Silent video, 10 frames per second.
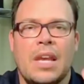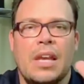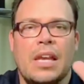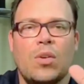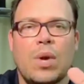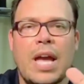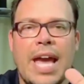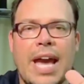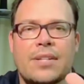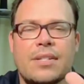And Lord, I
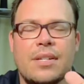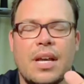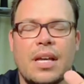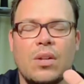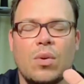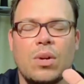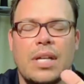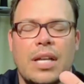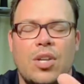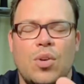ask tonight, Lord,
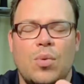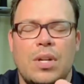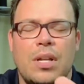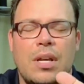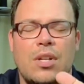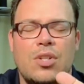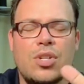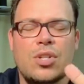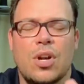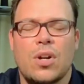that you would
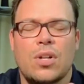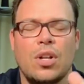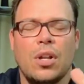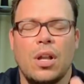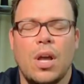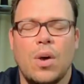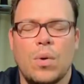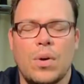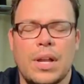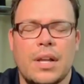start
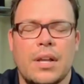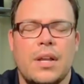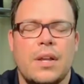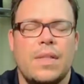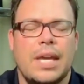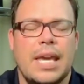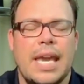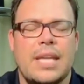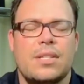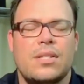lowering the
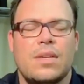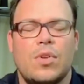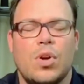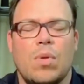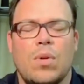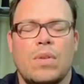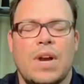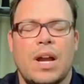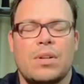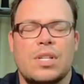cases of
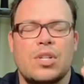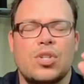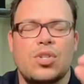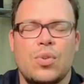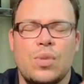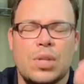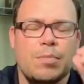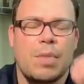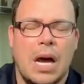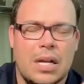coronavirus as soon as
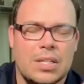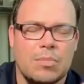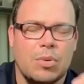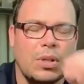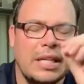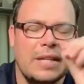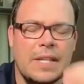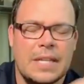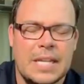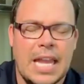possible in the
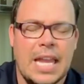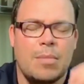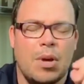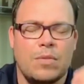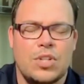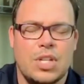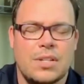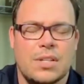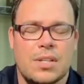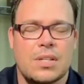name of
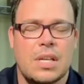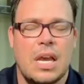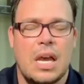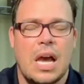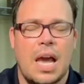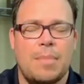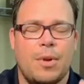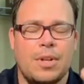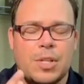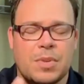Jesus. I
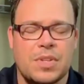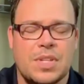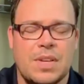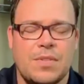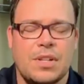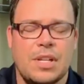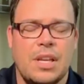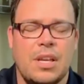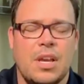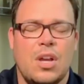pray
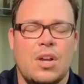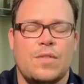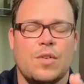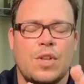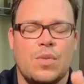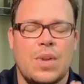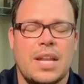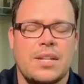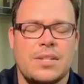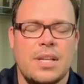specifically for the
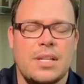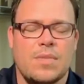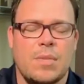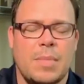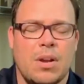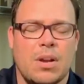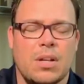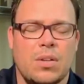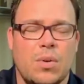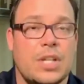United States of America,
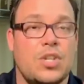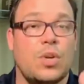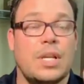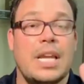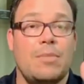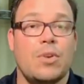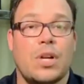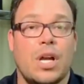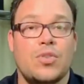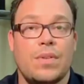Lord, and you can name your
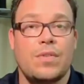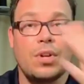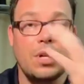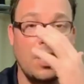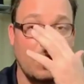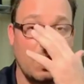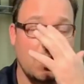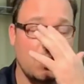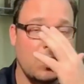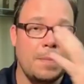country if you're in another
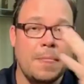country.